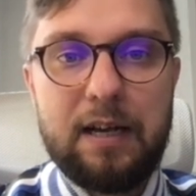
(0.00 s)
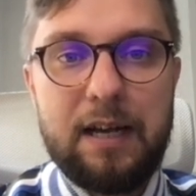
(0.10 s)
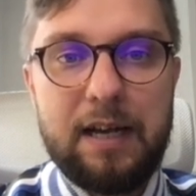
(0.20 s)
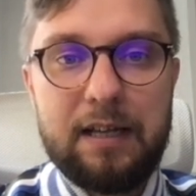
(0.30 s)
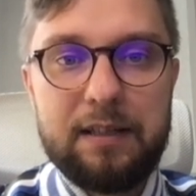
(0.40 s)

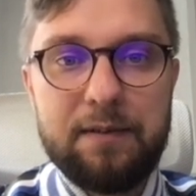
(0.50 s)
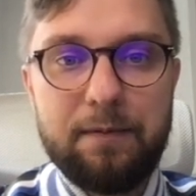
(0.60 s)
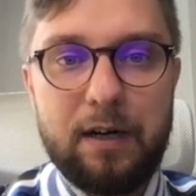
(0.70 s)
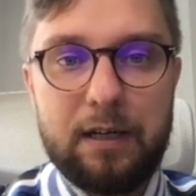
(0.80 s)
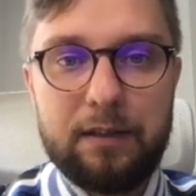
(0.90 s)
add
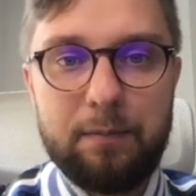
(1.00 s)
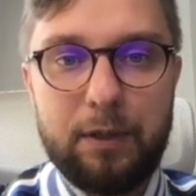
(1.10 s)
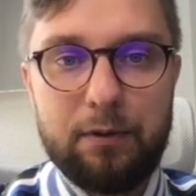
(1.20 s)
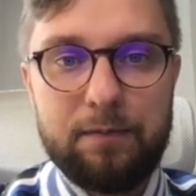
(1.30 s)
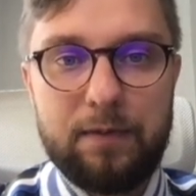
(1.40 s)
1,
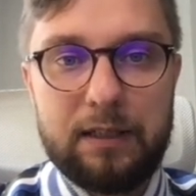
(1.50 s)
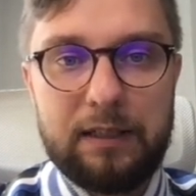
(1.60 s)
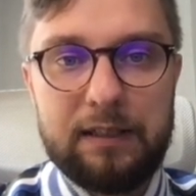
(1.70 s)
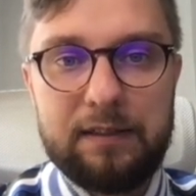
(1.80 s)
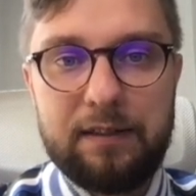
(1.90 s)
because 1
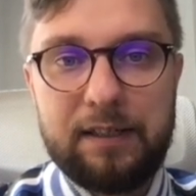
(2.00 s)
is the